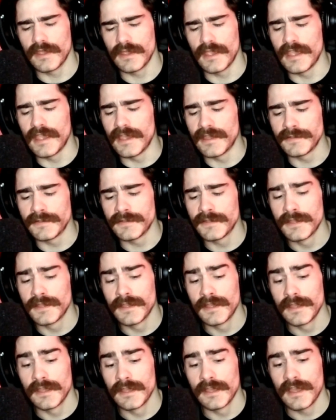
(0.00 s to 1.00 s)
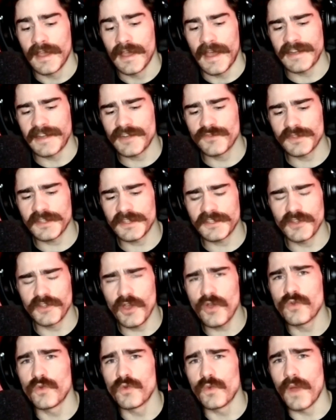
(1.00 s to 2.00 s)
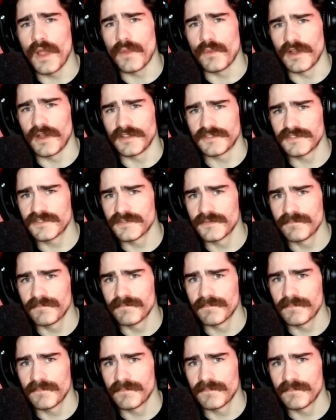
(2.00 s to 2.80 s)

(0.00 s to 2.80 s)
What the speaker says: And I didn't really know who I was.